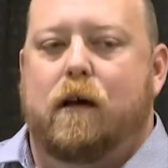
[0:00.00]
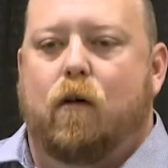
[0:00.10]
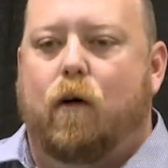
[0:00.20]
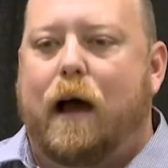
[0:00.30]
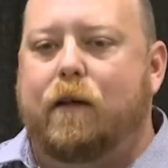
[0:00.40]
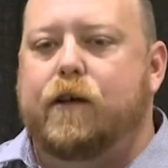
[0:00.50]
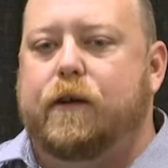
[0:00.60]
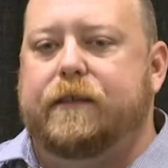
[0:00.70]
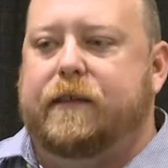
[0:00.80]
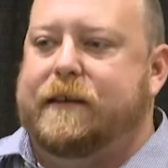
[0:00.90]
Well, how do you
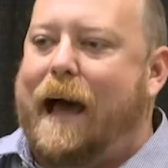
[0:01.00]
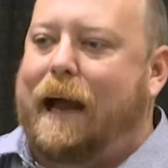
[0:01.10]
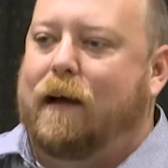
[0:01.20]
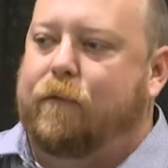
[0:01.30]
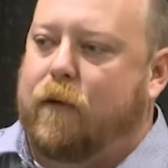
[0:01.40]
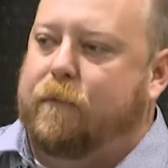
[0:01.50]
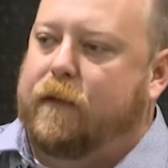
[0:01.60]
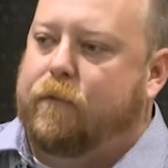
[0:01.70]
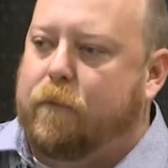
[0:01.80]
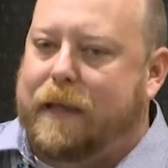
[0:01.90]
get the data
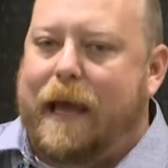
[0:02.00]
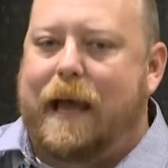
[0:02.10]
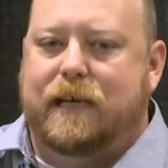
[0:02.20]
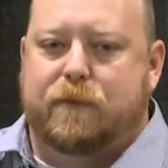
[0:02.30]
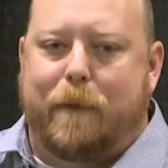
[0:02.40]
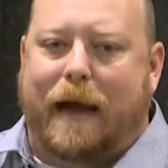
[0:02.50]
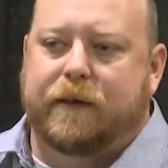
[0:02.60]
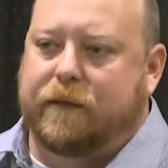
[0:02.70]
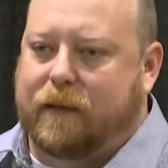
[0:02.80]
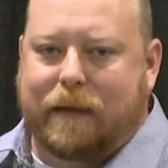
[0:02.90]
from the edge back
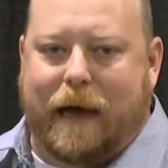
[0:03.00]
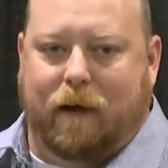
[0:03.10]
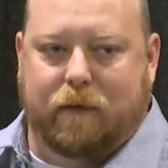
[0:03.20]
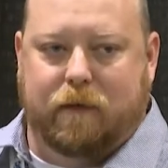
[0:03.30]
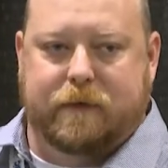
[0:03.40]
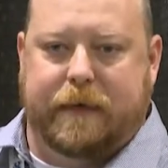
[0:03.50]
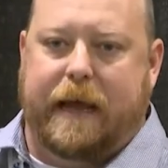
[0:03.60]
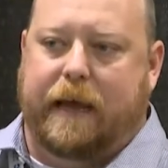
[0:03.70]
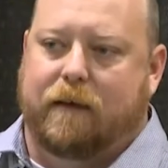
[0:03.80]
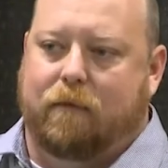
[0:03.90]
to the cloud
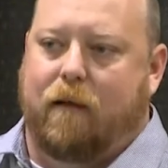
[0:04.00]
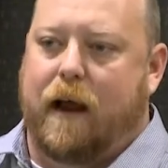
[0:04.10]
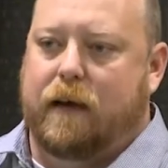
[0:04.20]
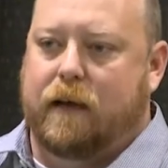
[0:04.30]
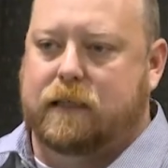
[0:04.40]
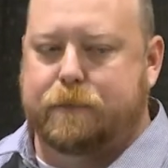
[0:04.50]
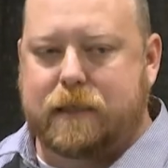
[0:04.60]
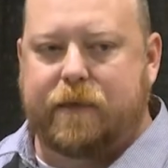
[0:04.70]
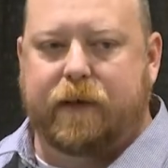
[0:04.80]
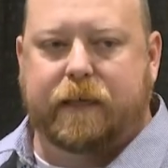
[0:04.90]
today, right?
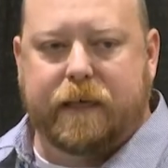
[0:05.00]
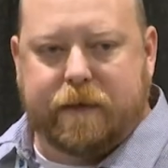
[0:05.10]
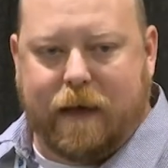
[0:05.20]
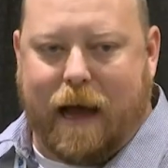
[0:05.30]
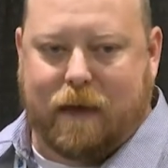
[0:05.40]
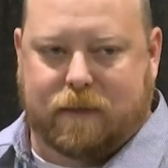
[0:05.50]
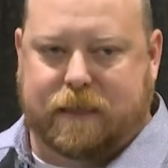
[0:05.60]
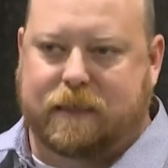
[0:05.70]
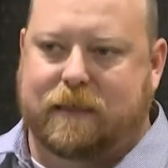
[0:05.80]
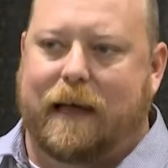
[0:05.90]
Specifically into the
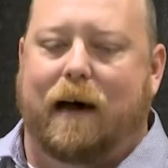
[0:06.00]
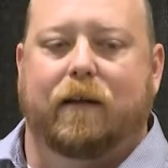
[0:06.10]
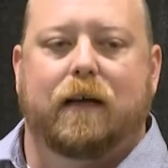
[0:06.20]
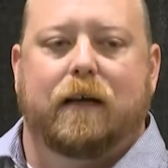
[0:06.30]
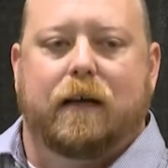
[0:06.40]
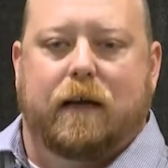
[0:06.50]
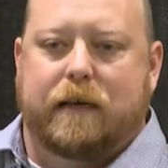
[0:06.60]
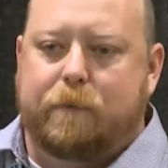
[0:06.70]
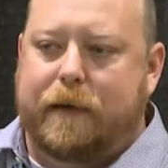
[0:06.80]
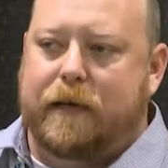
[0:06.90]
IL6 cloud.
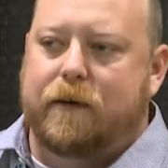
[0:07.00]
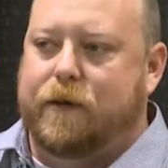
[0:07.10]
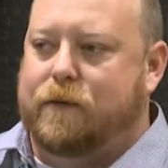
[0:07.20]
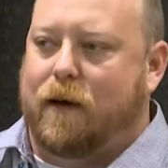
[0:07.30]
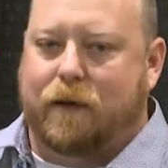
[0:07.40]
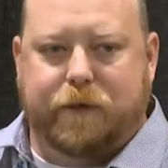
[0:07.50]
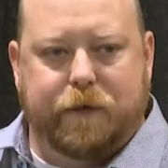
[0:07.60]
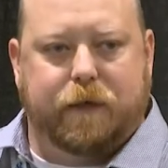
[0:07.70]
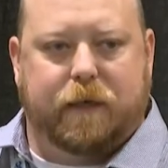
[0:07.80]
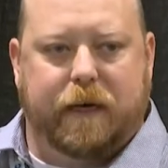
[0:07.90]
And depending who you talk to,
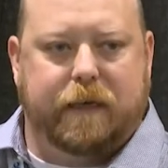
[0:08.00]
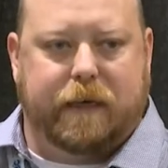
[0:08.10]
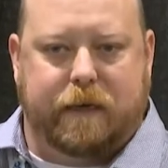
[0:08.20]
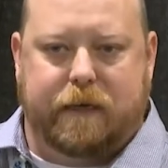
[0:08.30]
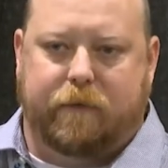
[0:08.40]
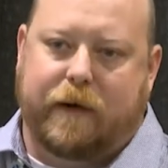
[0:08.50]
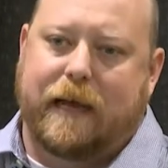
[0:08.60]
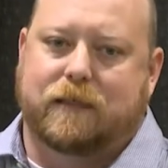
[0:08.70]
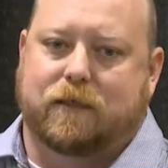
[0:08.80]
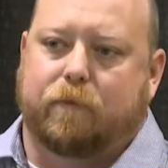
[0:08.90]
you're going to get a different
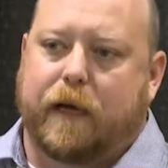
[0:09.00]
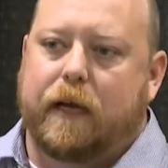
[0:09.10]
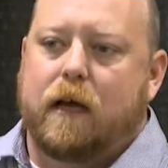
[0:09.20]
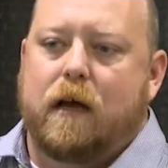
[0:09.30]
answer. But